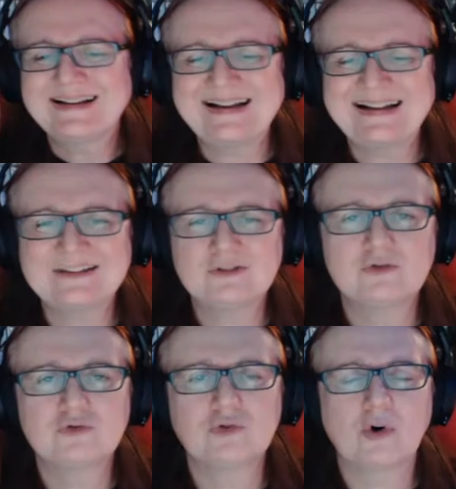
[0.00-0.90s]
and
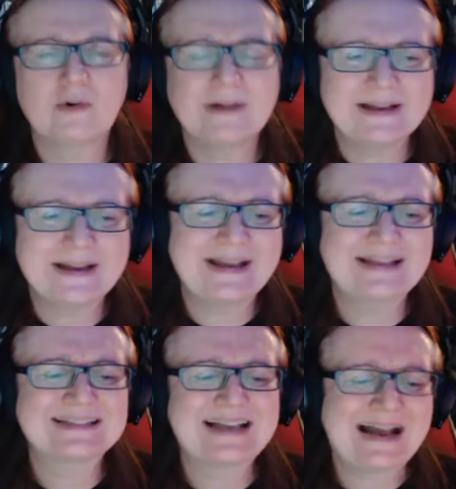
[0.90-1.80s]
drawing
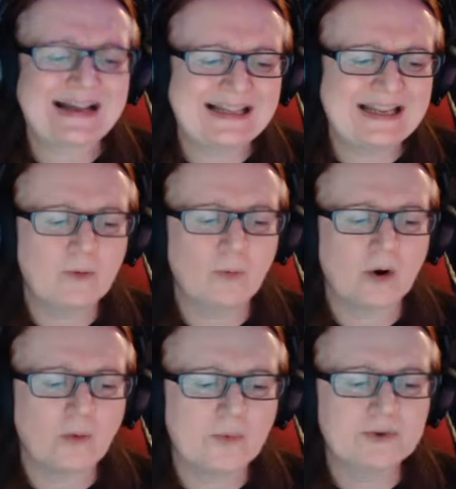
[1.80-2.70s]
exactly
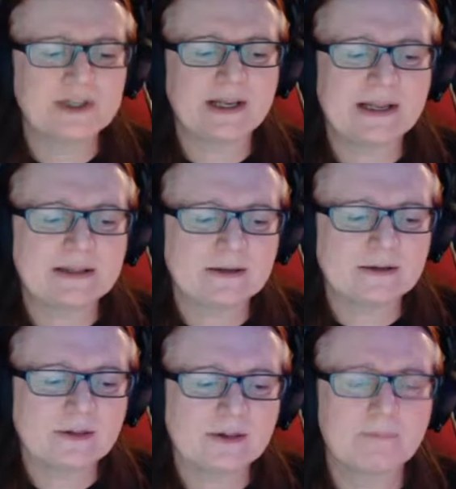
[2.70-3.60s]
what was in
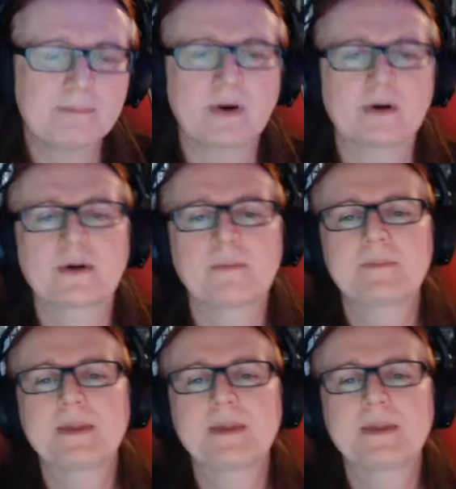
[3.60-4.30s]
the book.